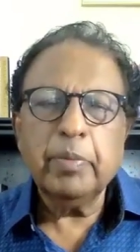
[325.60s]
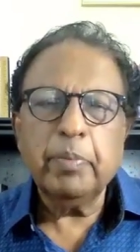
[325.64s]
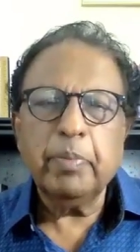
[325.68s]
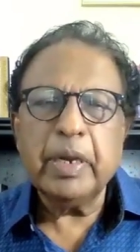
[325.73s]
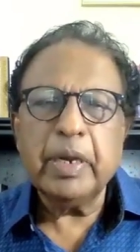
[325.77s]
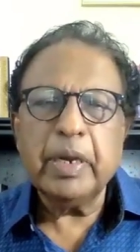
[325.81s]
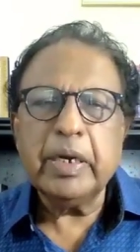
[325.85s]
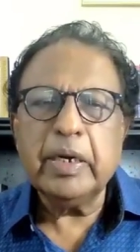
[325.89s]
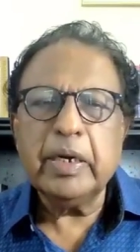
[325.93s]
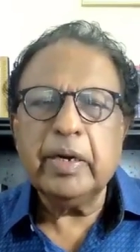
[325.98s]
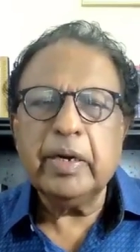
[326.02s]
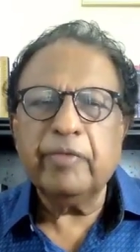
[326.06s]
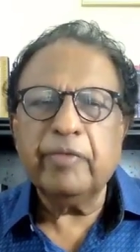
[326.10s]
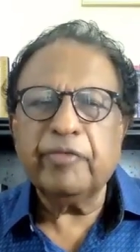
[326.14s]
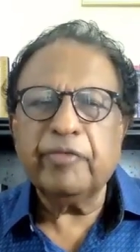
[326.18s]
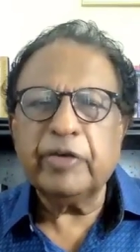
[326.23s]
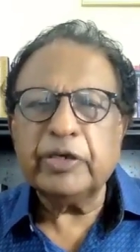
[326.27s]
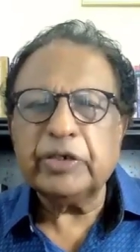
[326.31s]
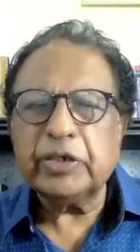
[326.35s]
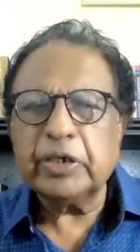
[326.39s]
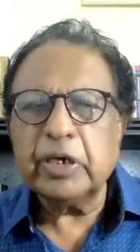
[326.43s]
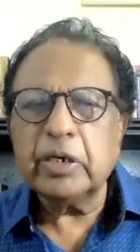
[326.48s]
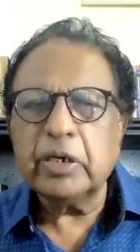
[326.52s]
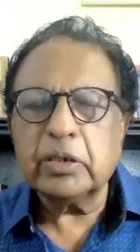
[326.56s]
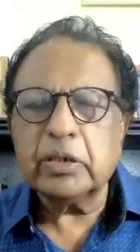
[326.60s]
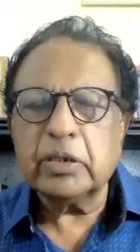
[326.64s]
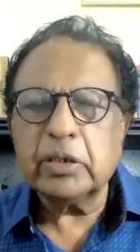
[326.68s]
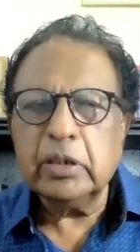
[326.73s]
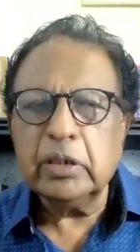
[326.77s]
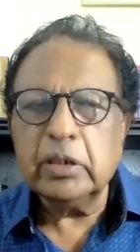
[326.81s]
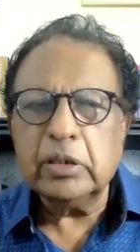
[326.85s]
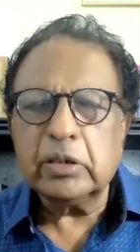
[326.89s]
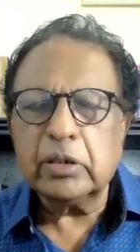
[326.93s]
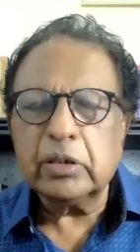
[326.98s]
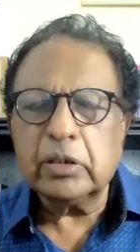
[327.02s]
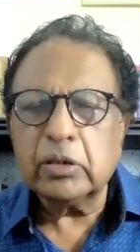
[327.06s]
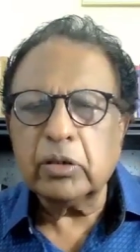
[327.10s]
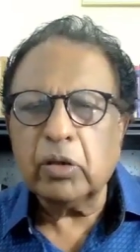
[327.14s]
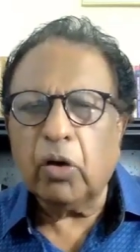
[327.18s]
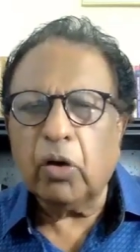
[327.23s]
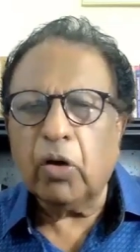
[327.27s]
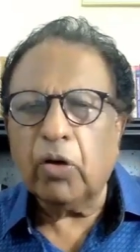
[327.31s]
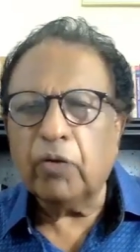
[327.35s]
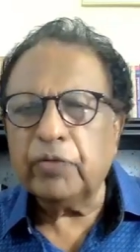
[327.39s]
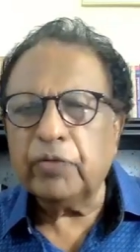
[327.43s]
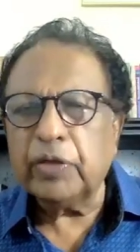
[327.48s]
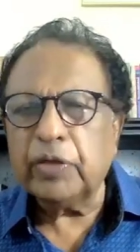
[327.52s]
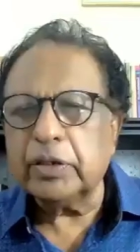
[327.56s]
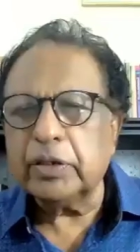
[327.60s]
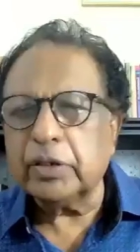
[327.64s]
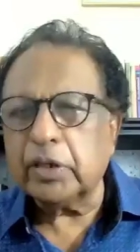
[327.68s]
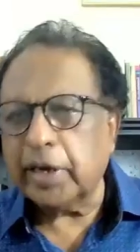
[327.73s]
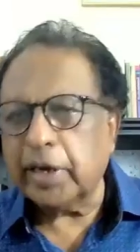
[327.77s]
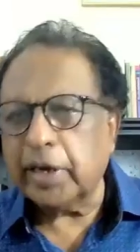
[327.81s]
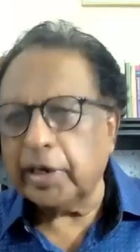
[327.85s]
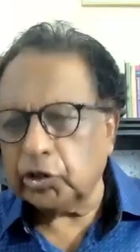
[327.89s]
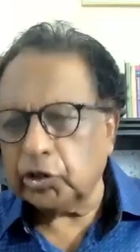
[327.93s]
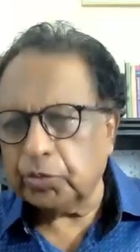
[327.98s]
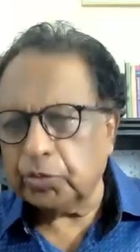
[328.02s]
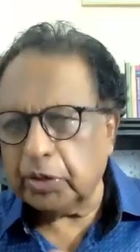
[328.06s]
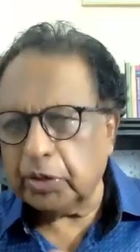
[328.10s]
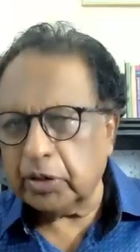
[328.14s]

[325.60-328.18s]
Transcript: many deficiencies of this arrangement.